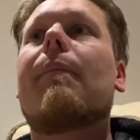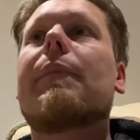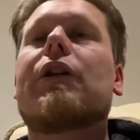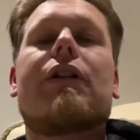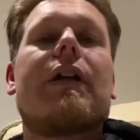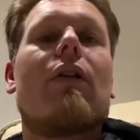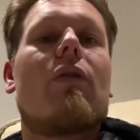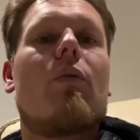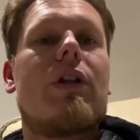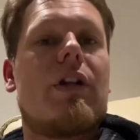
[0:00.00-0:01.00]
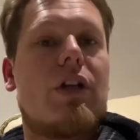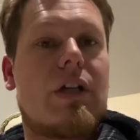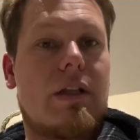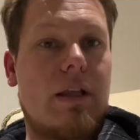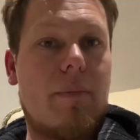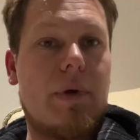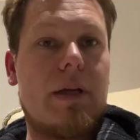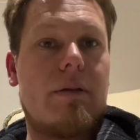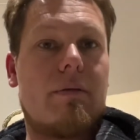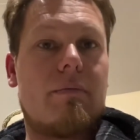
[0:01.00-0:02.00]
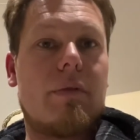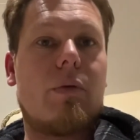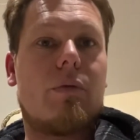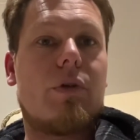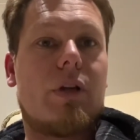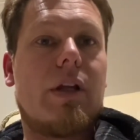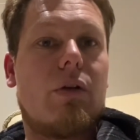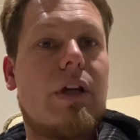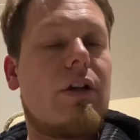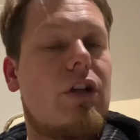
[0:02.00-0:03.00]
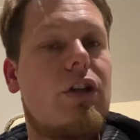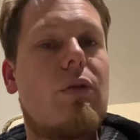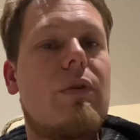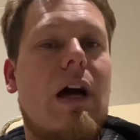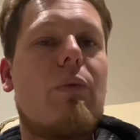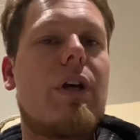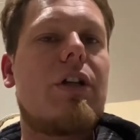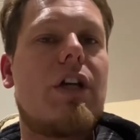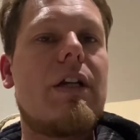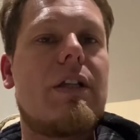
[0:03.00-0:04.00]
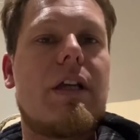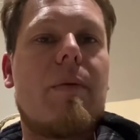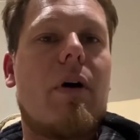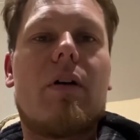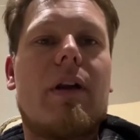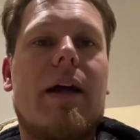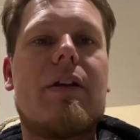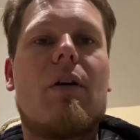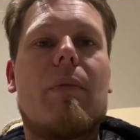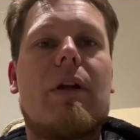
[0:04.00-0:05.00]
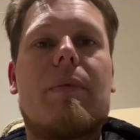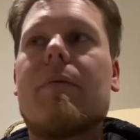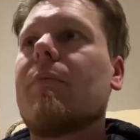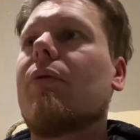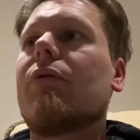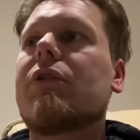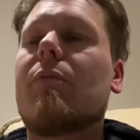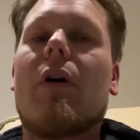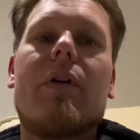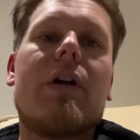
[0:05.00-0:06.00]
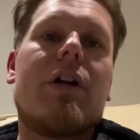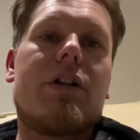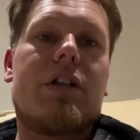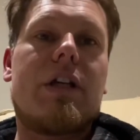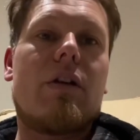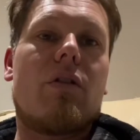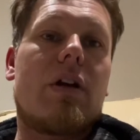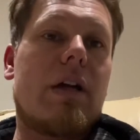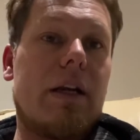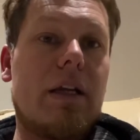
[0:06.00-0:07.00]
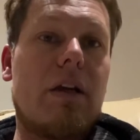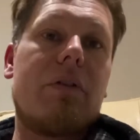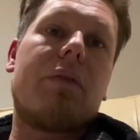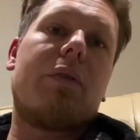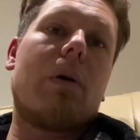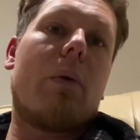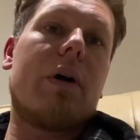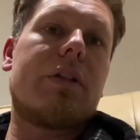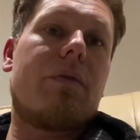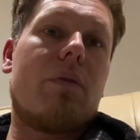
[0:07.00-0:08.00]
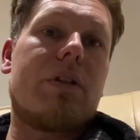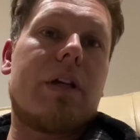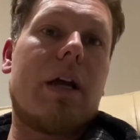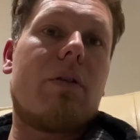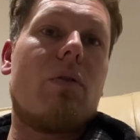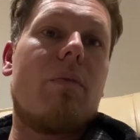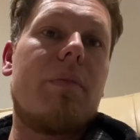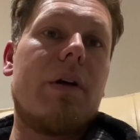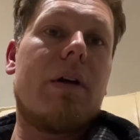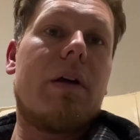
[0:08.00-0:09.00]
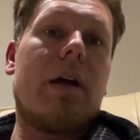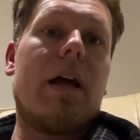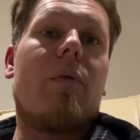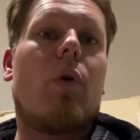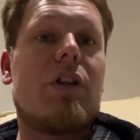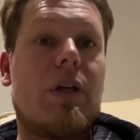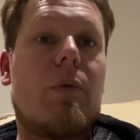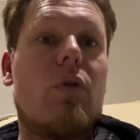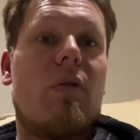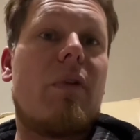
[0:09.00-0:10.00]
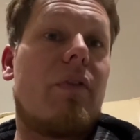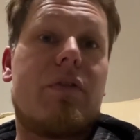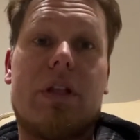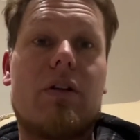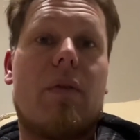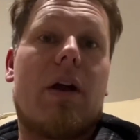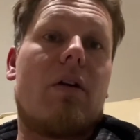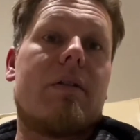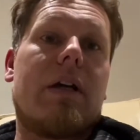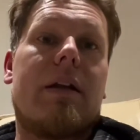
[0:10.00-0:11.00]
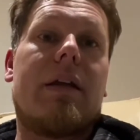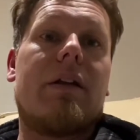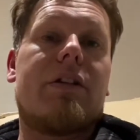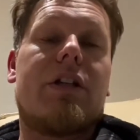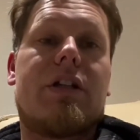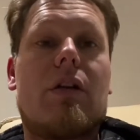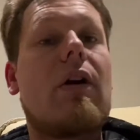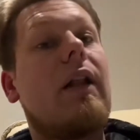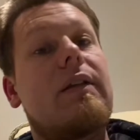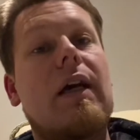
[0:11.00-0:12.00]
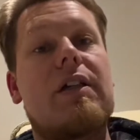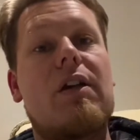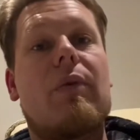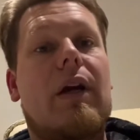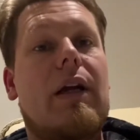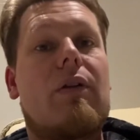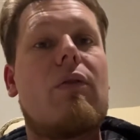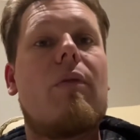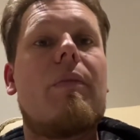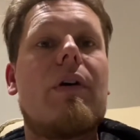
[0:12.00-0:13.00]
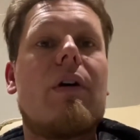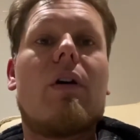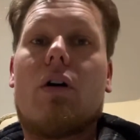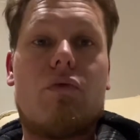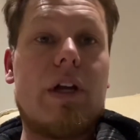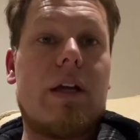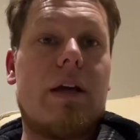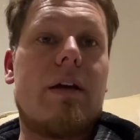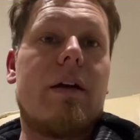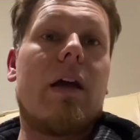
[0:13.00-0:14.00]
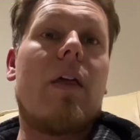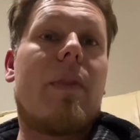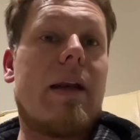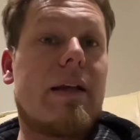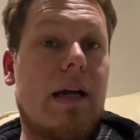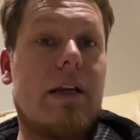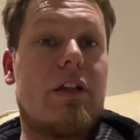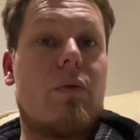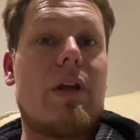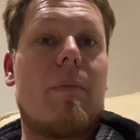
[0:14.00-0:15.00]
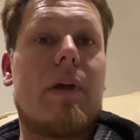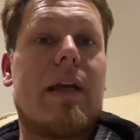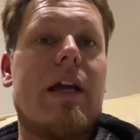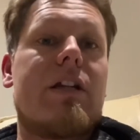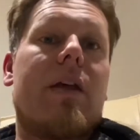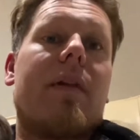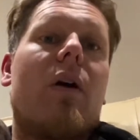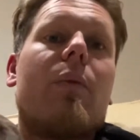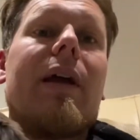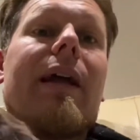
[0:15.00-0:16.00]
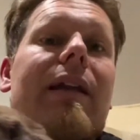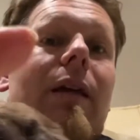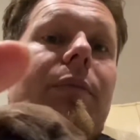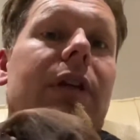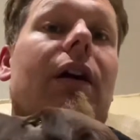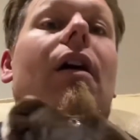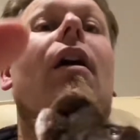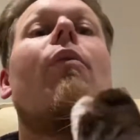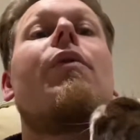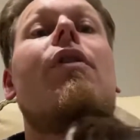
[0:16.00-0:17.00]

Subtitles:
just say, look, would you just let me, you do now, you can change the keeper online, not many people post them off. Just say, look, can you give it a few hours for us to get home, and once I'm home, if you've still got the contact details, just say, look, I'll text you when I get home or ring you, and then can you do the application? And that way it keeps your car with the